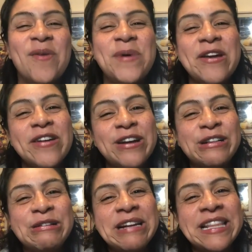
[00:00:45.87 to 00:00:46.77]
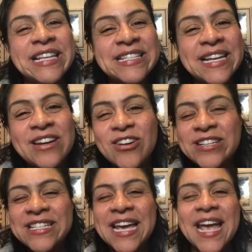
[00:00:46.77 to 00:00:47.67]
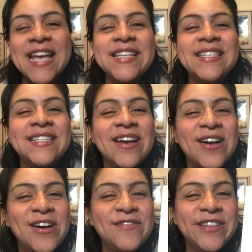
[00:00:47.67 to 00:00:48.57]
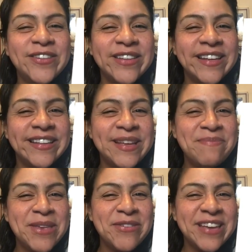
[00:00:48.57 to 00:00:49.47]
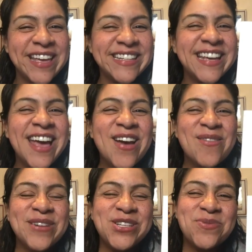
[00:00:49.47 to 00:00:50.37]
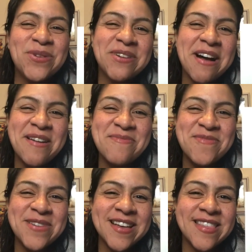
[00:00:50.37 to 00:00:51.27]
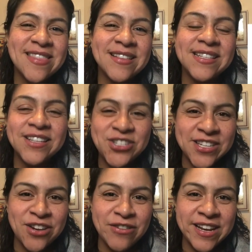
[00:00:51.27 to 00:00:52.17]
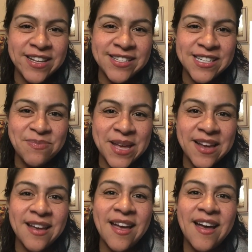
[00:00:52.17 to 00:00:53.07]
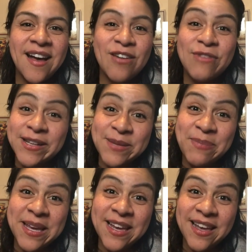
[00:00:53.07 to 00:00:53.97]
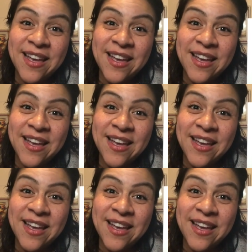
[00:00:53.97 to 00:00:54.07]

We are including this in our Taste of Little Italy meal kit, which will come with delicious ingredients to make a recipe